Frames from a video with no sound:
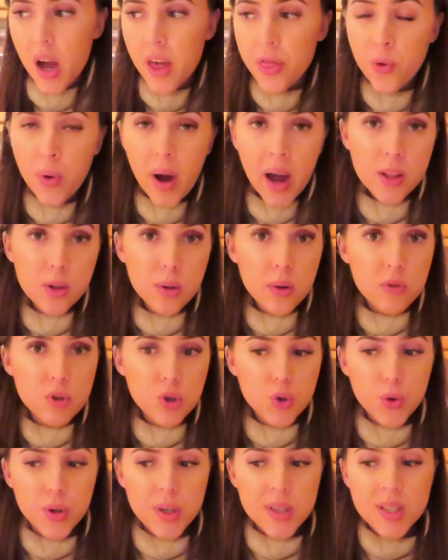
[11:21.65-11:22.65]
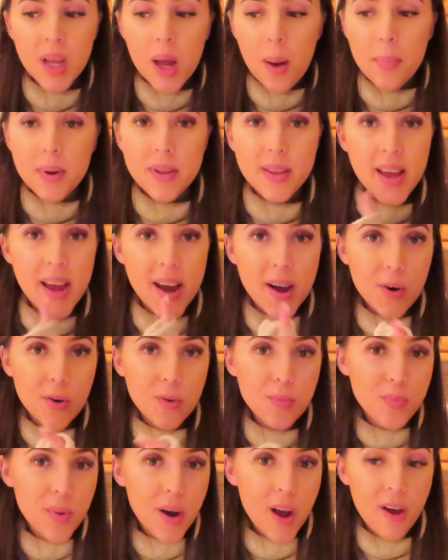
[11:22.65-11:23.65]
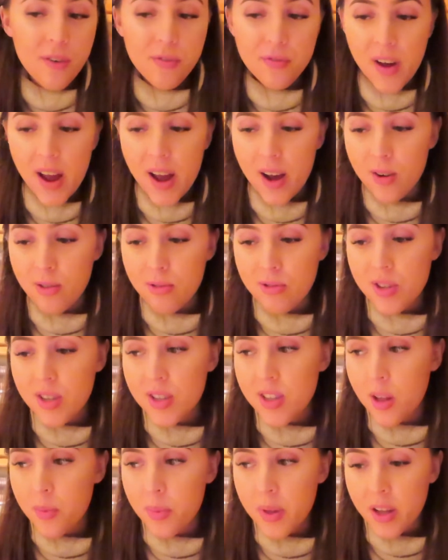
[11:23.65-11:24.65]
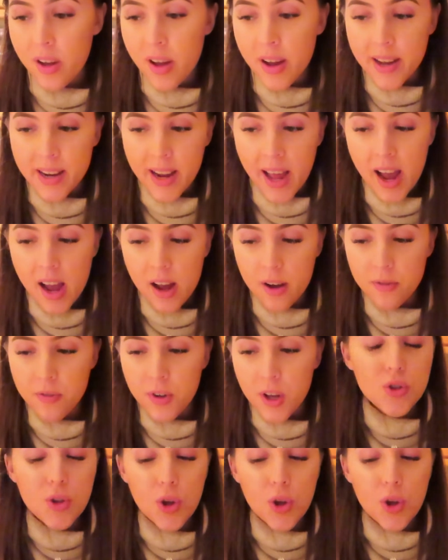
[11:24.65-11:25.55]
I thought I had no other choice, but now I have found something that I can have.